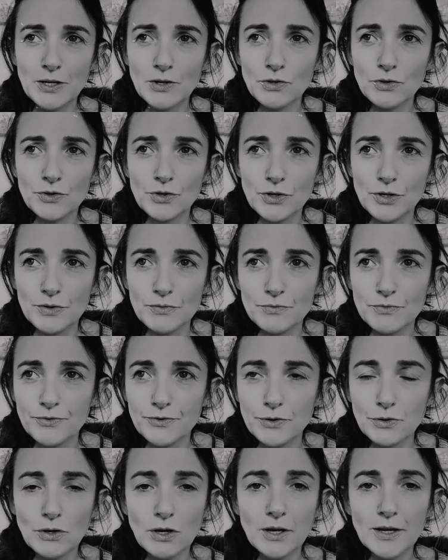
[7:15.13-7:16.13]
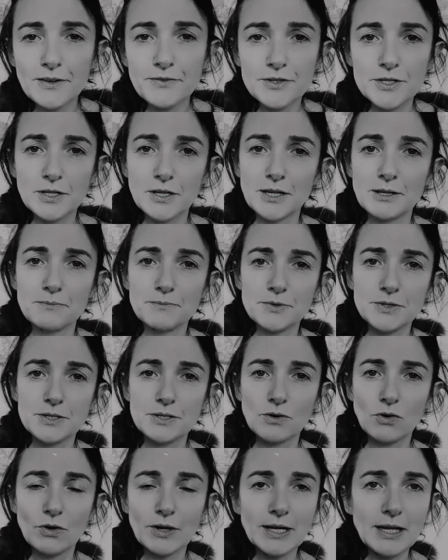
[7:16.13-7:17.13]
be another few
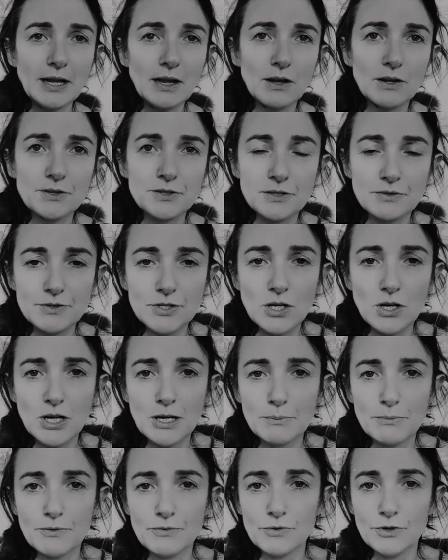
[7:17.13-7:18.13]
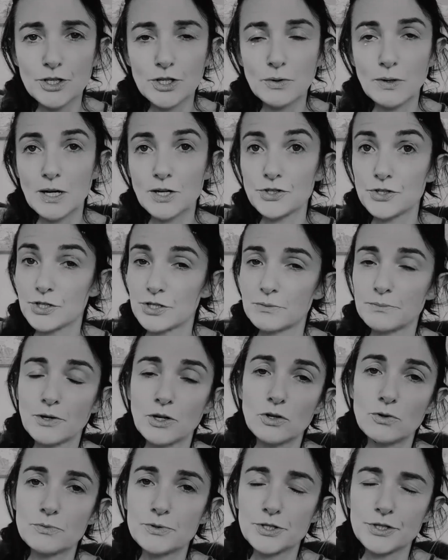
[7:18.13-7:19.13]
lifetimes or eons of time before you actually
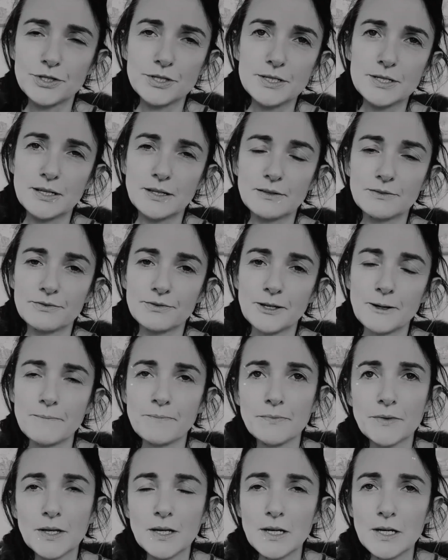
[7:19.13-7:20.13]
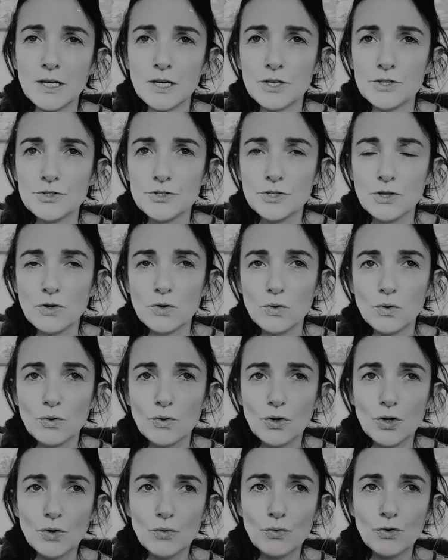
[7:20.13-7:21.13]
come home to yourself.
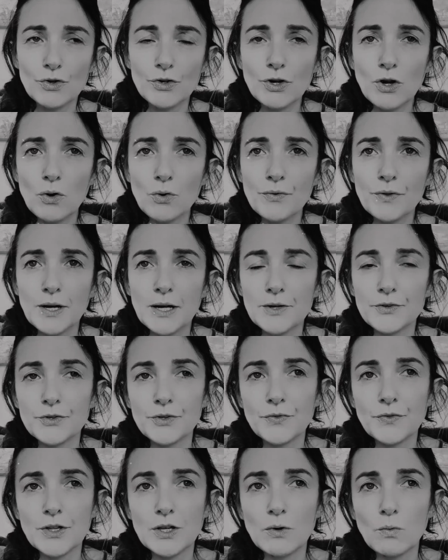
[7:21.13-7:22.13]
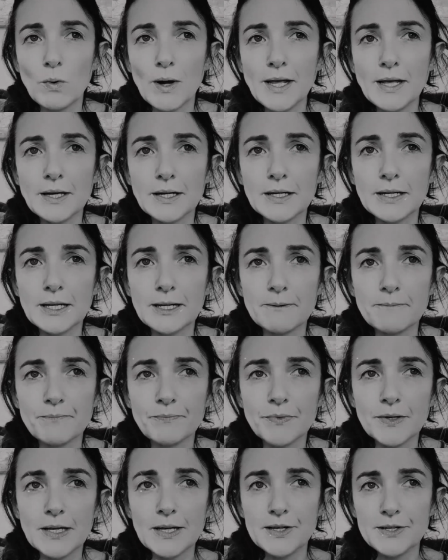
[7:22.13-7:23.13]
So know that the
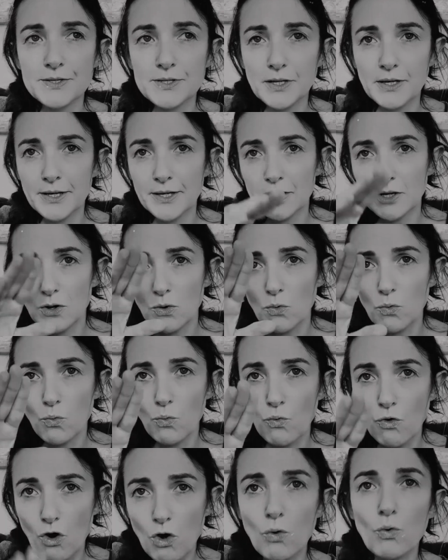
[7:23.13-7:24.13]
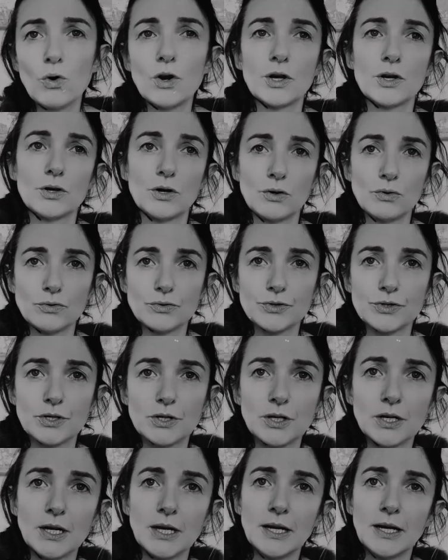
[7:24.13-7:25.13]
awakening is like a roller
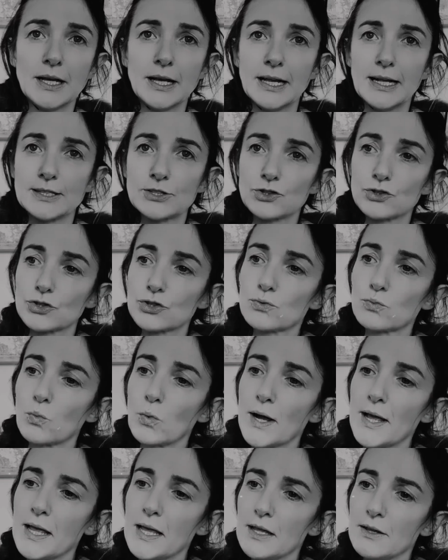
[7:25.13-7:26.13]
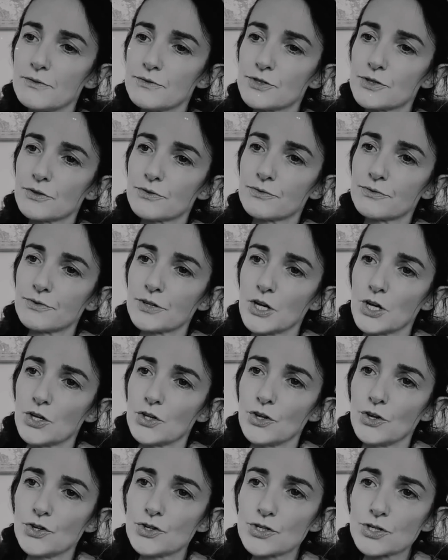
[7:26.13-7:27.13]
coaster. It's just waves of,
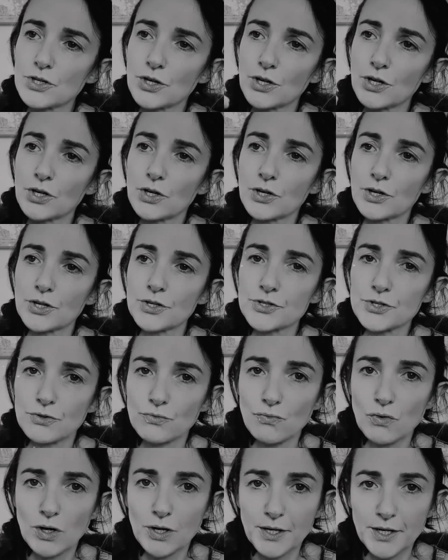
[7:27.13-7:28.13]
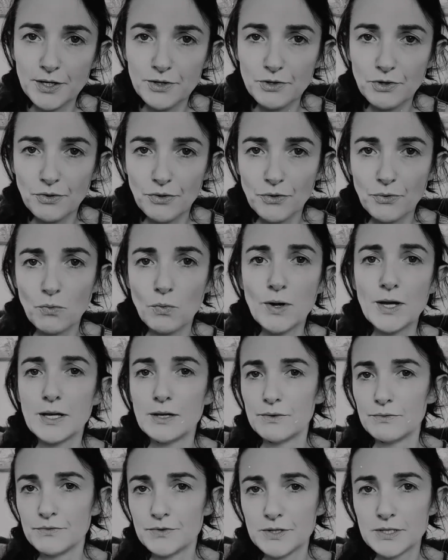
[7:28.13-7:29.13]
you just got to learn to ride the
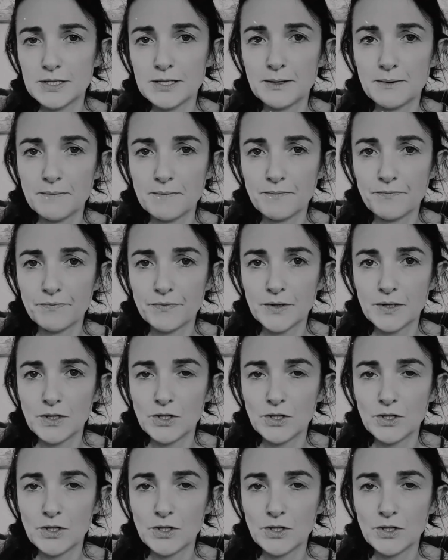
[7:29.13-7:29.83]
waves.